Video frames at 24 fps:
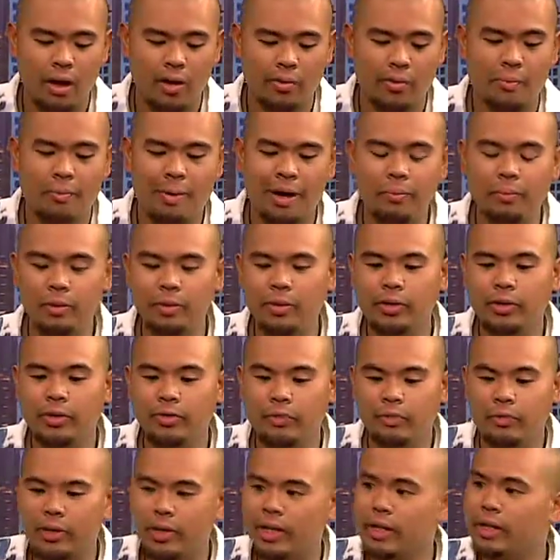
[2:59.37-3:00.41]
the people that
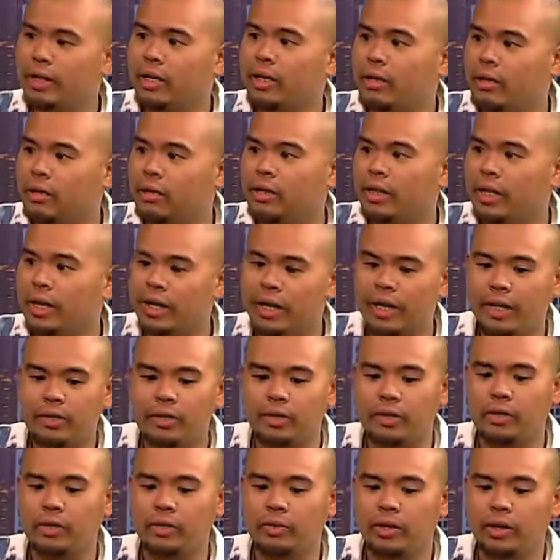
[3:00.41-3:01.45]
really
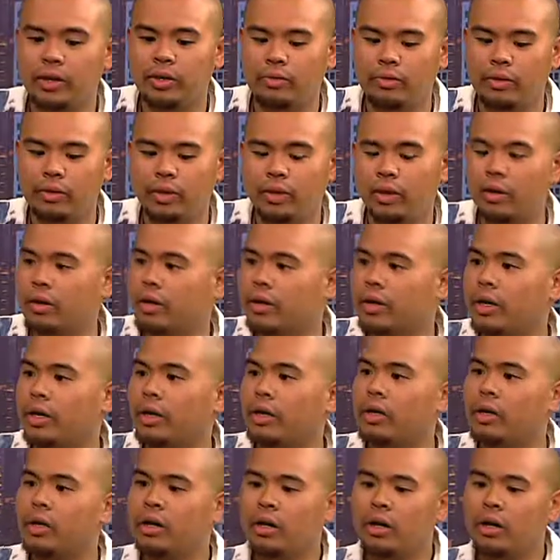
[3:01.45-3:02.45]
connected to and really got it,